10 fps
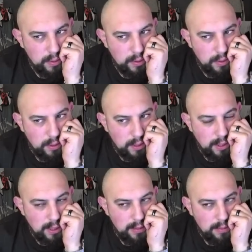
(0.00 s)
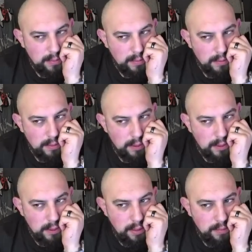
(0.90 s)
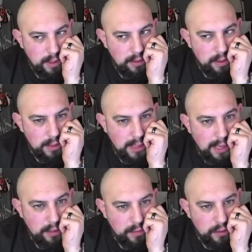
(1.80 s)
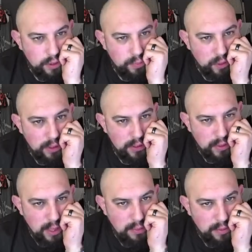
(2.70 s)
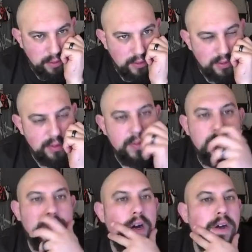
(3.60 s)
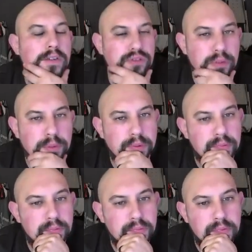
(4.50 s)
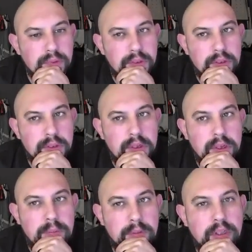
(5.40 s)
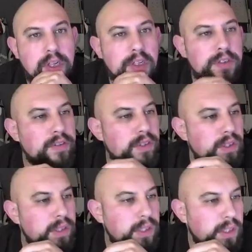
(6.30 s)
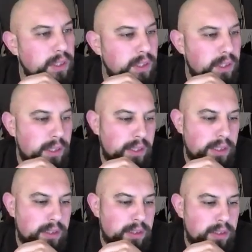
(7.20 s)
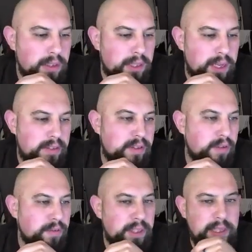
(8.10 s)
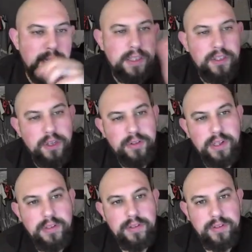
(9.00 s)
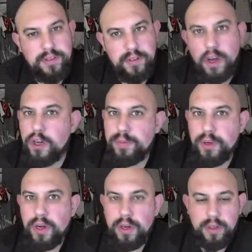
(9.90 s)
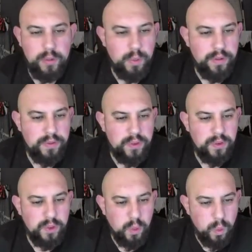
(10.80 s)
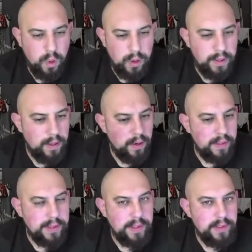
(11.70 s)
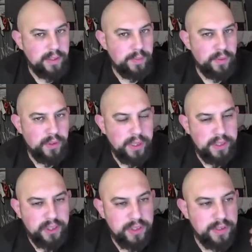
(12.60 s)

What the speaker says: Okay. If they not get another two prizes out of us, we are in trouble. Because this lovely deck uses Slowbro with Twilight Inspiration.